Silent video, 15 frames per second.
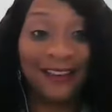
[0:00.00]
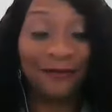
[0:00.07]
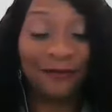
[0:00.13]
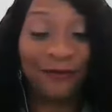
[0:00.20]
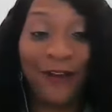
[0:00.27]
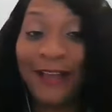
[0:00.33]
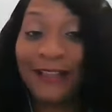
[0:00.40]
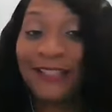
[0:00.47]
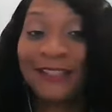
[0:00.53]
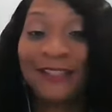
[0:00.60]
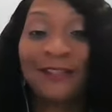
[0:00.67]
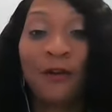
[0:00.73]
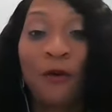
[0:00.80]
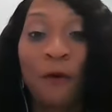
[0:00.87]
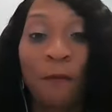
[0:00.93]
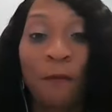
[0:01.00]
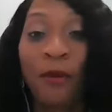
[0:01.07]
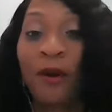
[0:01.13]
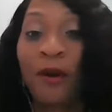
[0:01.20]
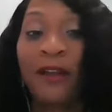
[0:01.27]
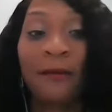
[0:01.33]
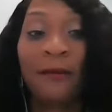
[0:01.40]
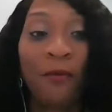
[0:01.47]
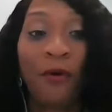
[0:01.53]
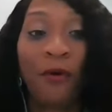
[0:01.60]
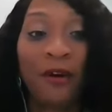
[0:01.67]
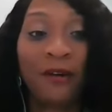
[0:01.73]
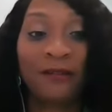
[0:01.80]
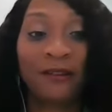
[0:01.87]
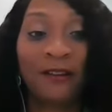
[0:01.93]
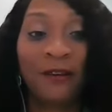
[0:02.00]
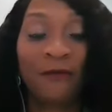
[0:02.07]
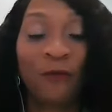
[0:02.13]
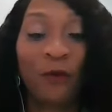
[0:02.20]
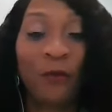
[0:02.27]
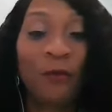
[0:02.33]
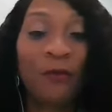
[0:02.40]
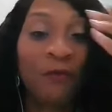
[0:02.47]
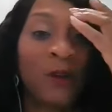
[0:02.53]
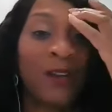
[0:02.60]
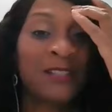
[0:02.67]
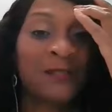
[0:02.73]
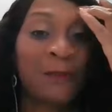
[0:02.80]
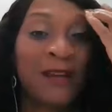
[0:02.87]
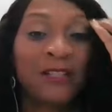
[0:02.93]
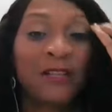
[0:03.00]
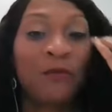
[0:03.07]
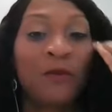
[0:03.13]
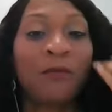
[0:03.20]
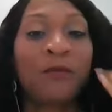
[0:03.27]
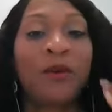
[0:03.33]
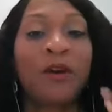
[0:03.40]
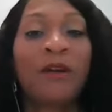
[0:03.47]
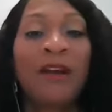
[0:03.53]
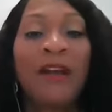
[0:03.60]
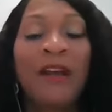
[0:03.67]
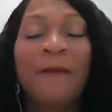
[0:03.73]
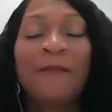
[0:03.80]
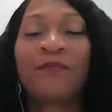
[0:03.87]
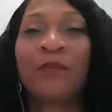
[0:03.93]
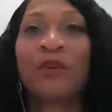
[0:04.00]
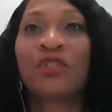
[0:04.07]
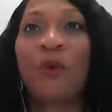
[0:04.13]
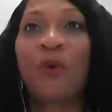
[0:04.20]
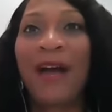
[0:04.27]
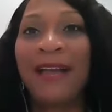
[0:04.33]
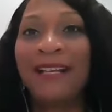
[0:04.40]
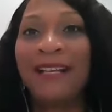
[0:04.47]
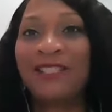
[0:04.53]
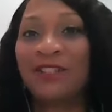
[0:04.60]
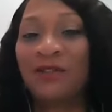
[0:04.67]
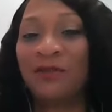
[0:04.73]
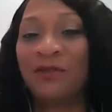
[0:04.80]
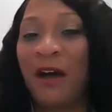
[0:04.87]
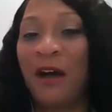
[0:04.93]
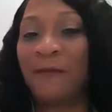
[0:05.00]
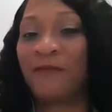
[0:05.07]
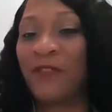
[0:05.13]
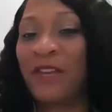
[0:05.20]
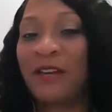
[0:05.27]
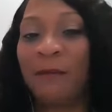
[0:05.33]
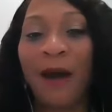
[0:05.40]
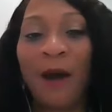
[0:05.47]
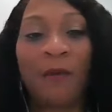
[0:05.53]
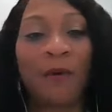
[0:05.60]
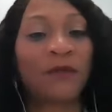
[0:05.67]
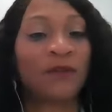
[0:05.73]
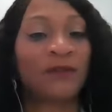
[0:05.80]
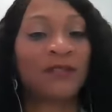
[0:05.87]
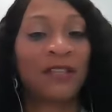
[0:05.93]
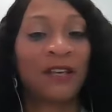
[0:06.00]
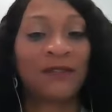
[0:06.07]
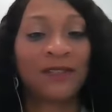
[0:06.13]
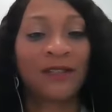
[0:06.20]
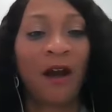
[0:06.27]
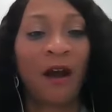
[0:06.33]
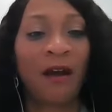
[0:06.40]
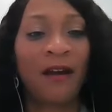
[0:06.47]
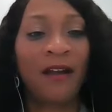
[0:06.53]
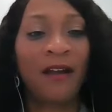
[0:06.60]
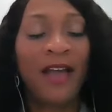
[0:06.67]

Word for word: That's super important, for especially when we're, we're trying to um, think about what those gifts are.